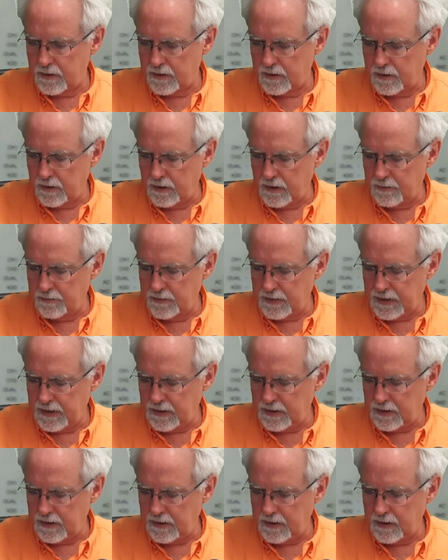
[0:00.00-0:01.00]
let
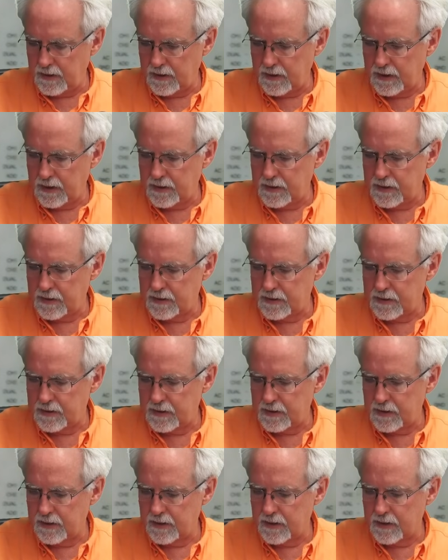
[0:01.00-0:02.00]
me get this
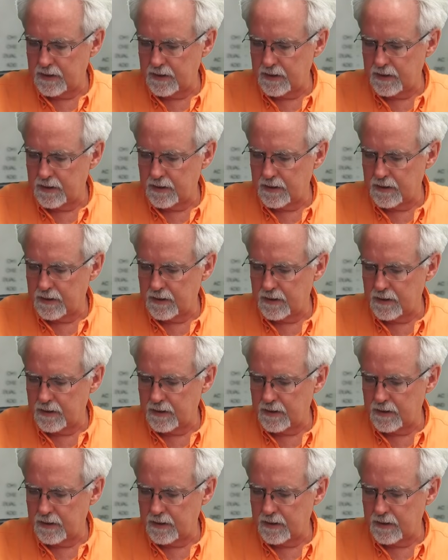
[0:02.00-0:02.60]
here.